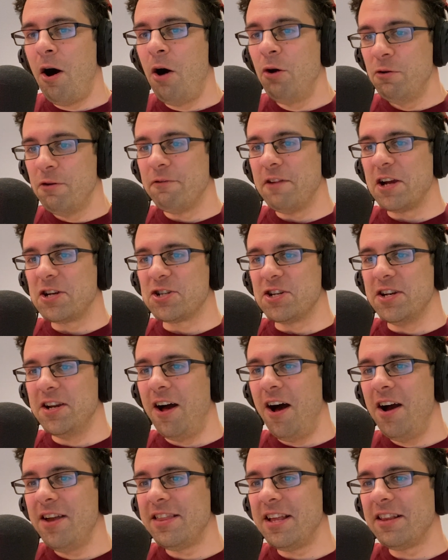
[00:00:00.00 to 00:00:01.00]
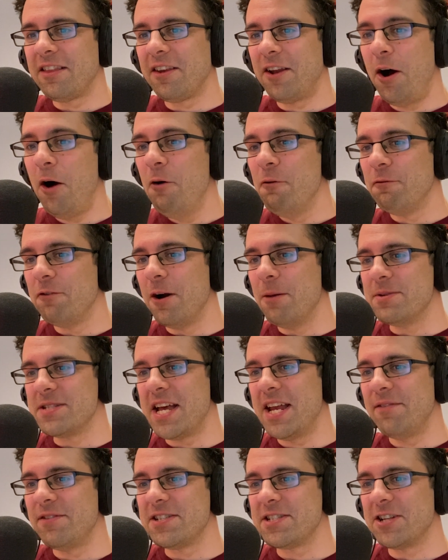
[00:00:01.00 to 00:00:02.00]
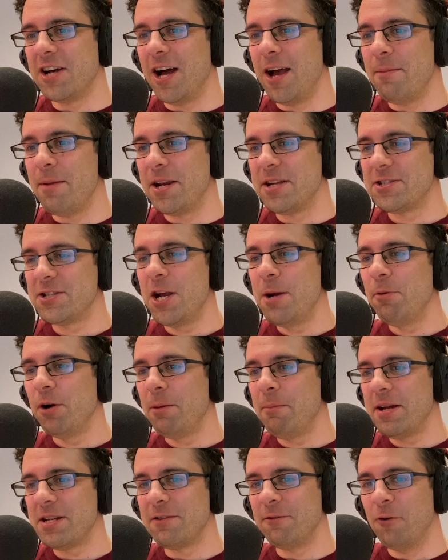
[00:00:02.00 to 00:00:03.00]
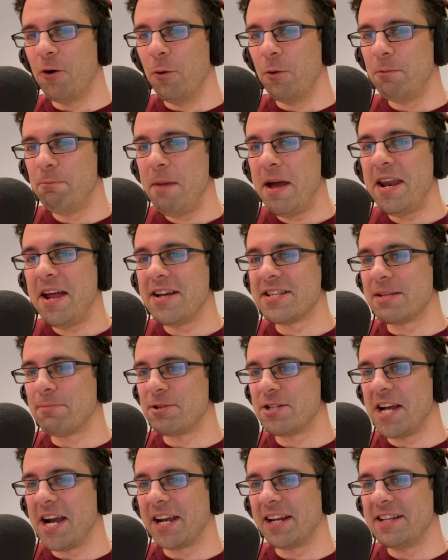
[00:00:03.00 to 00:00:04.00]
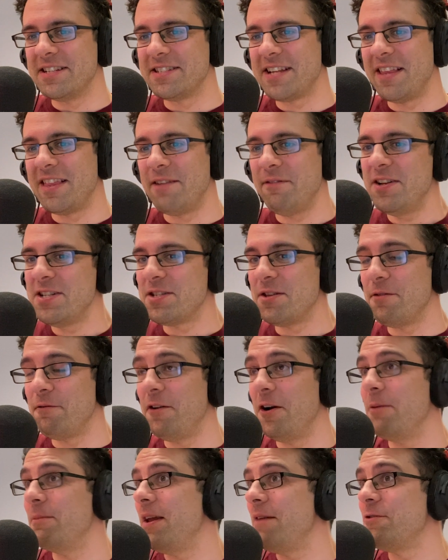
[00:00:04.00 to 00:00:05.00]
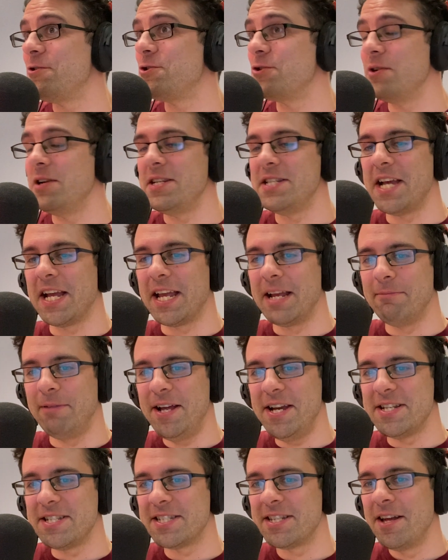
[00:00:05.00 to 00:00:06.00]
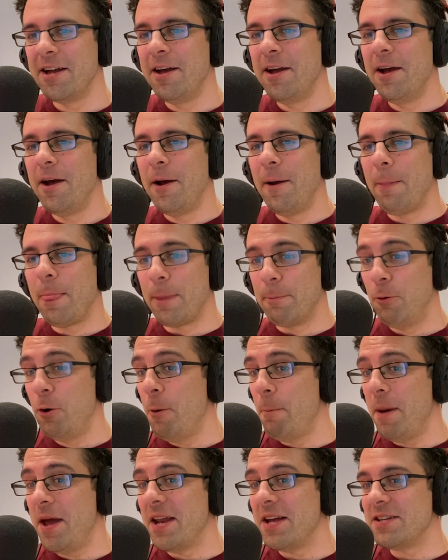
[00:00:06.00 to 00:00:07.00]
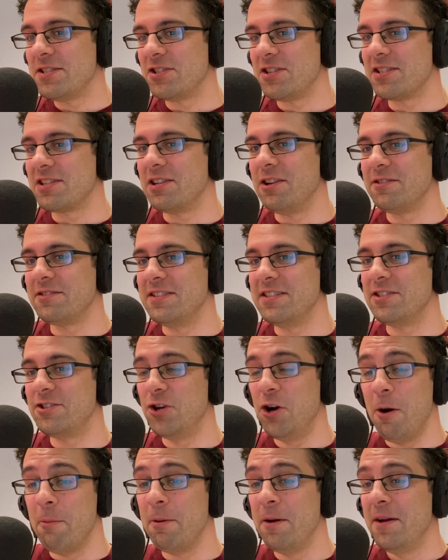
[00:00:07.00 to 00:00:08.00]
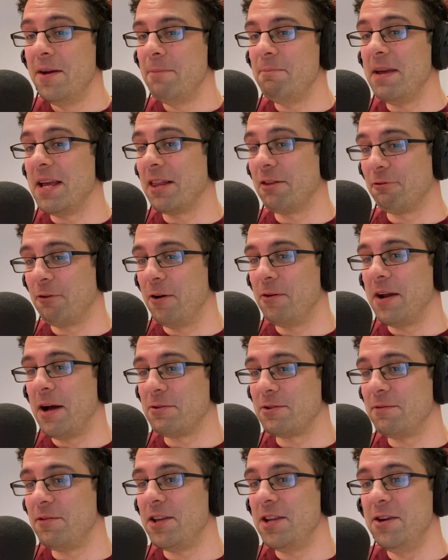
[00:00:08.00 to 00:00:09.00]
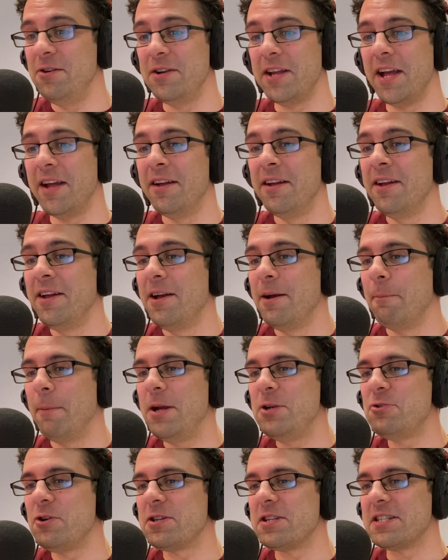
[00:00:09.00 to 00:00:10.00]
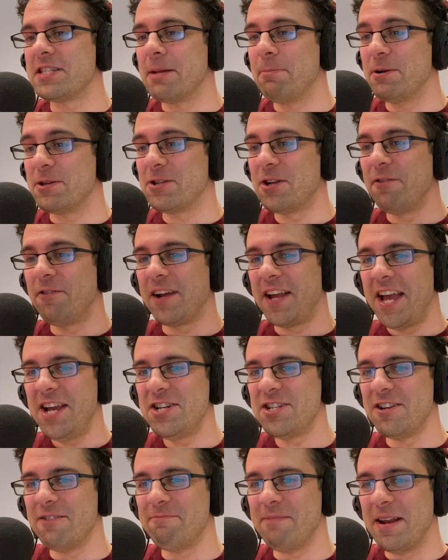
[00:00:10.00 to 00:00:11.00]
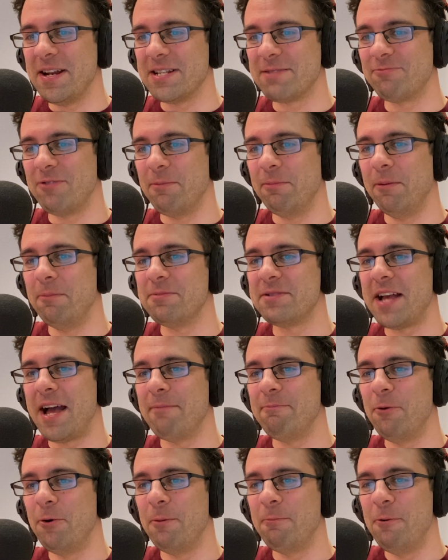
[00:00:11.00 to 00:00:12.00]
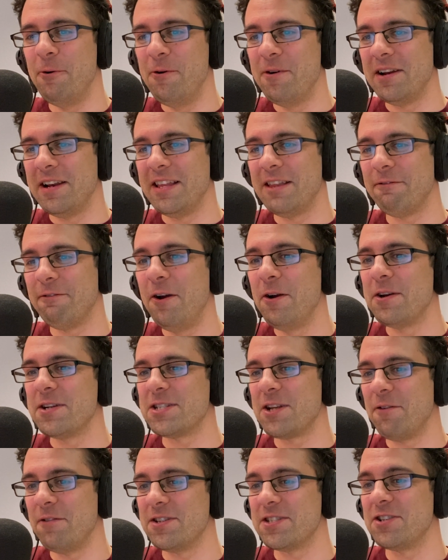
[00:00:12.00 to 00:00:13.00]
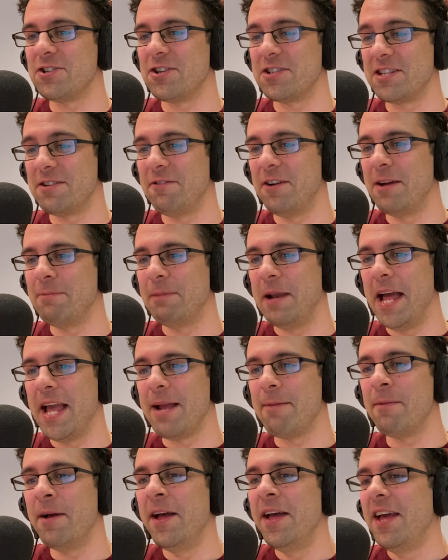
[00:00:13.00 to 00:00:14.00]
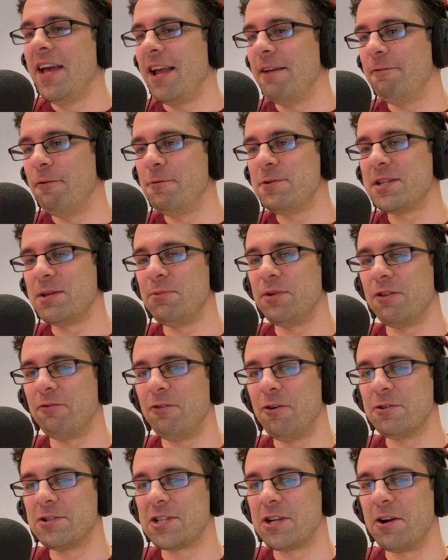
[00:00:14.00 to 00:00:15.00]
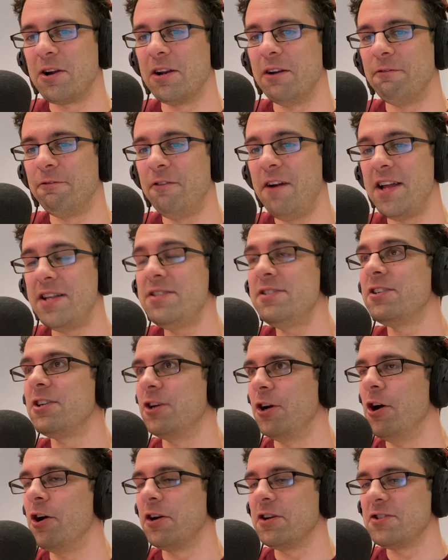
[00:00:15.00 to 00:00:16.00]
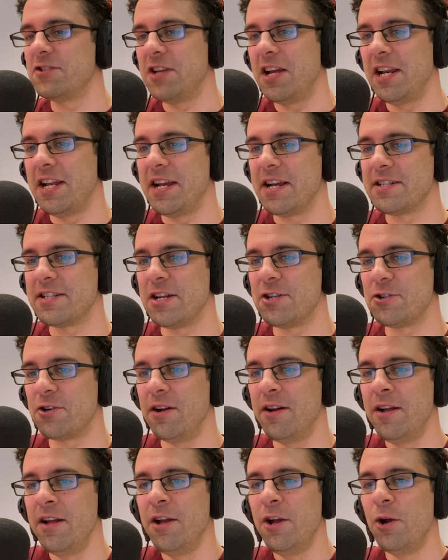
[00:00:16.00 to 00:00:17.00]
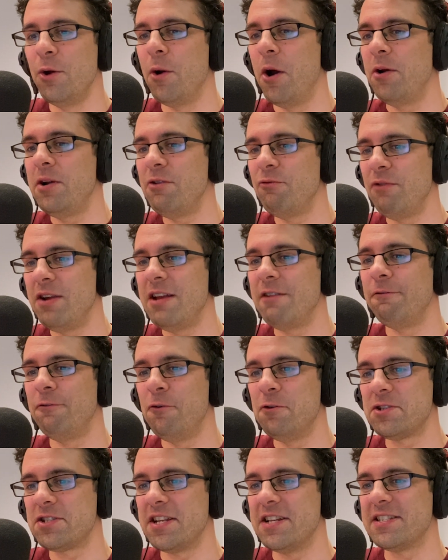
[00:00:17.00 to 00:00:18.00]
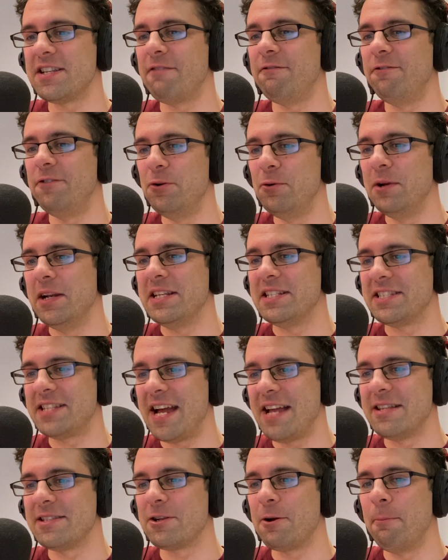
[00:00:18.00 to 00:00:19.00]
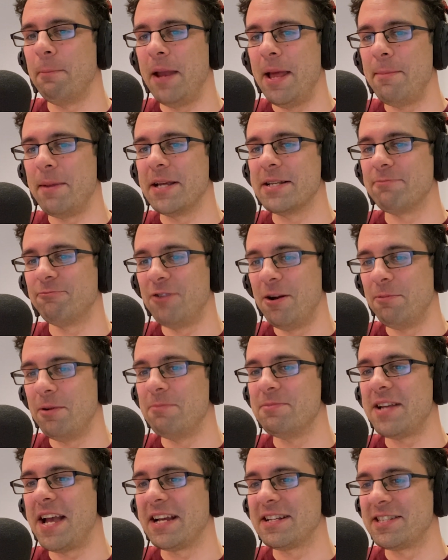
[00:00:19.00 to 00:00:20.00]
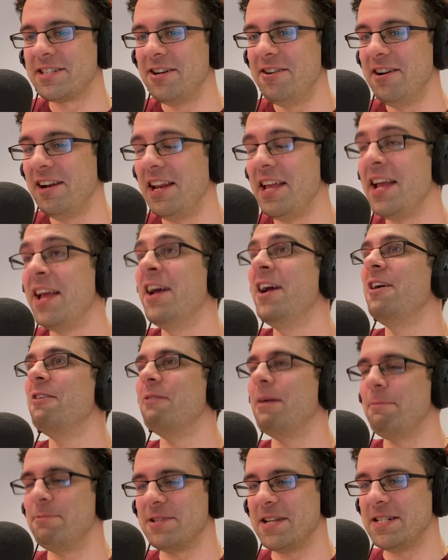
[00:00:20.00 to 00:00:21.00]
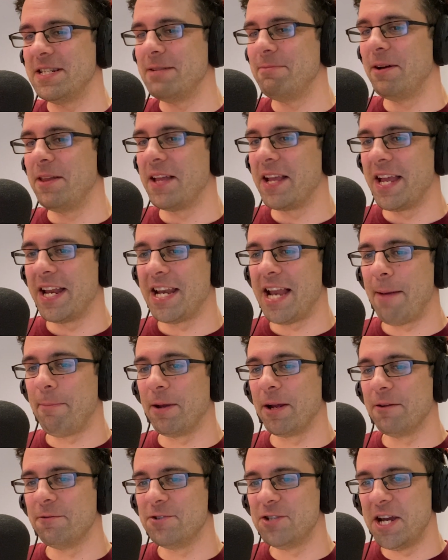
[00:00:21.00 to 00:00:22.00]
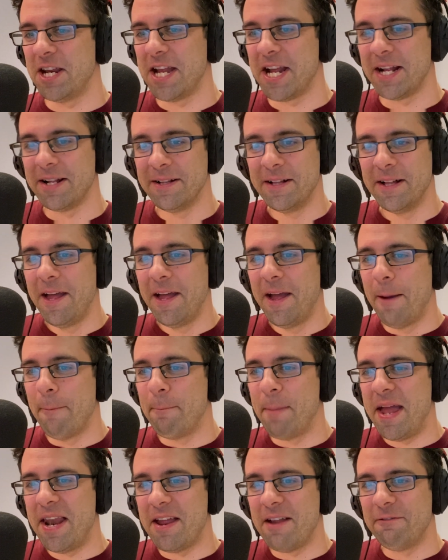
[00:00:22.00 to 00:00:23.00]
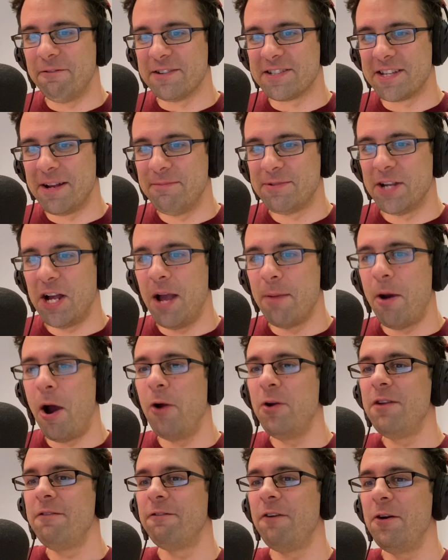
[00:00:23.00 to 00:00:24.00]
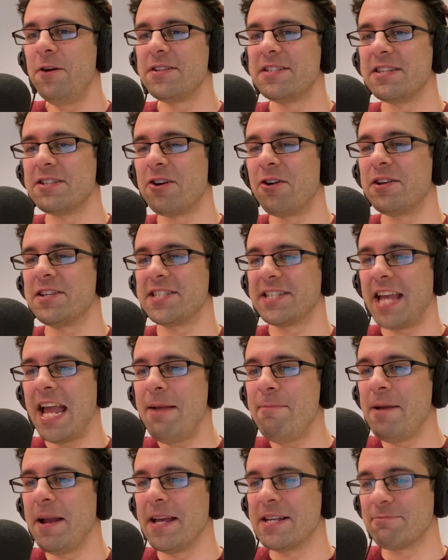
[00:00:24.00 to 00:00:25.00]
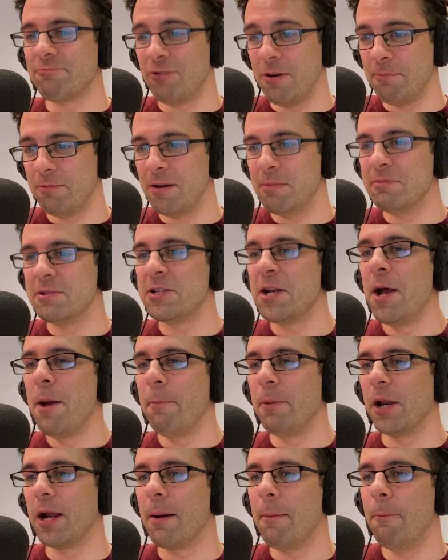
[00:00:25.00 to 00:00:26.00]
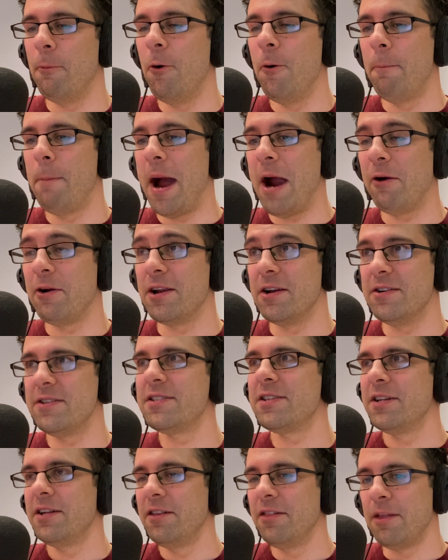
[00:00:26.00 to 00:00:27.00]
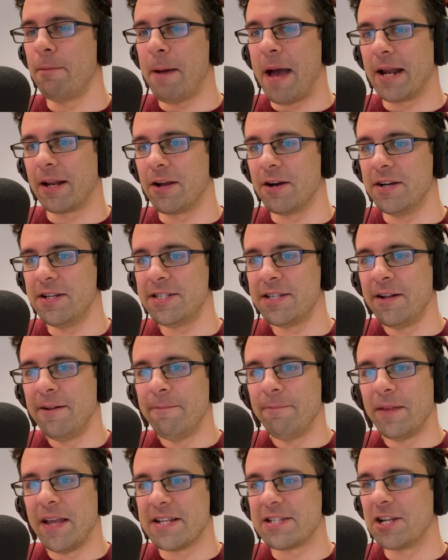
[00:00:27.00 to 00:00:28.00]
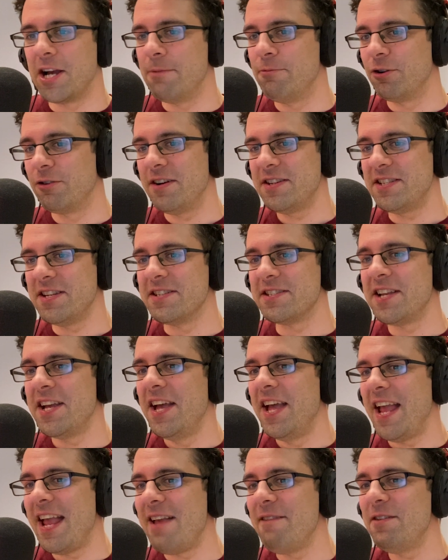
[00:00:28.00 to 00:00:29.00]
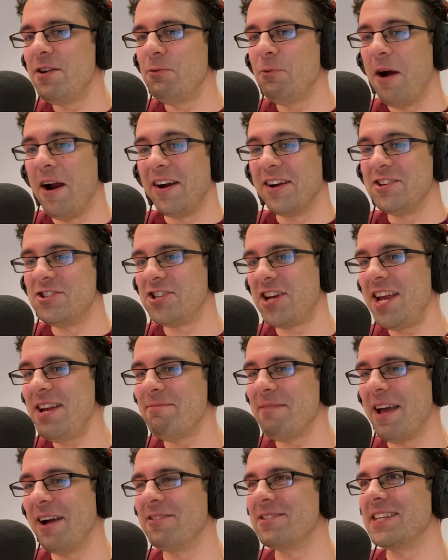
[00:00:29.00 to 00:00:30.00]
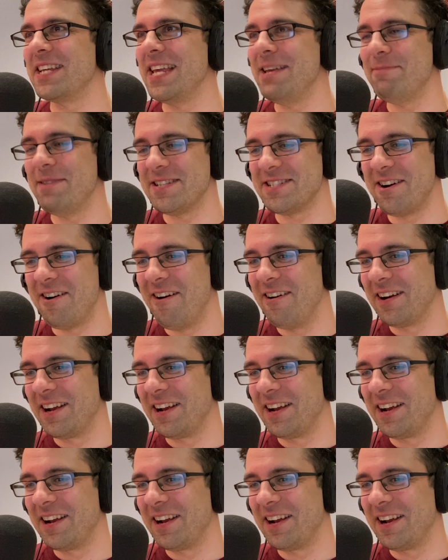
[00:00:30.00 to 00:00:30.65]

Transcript: reflection, I think that the whole film is ahead of its time and a sobering metaphor with Bennett as the protagonist and the events of the film never truly taking place. Oh. Poor Bennett has just lost his job, being thrown out of the unit. Matrix is the personification of Bennett's problems and, more importantly, the focus of his unjustified blame. He falls in with the wrong circle of friends, Cook, Sully, etc., who only reinforce this and fuel his stance on blaming his problems externally, represented by the kidnapping of Jenny. Bennett, for some time, only focuses on escaping his problems, putting up more barriers, the bad guys, as time progresses, even wearing chainmail to keep his heart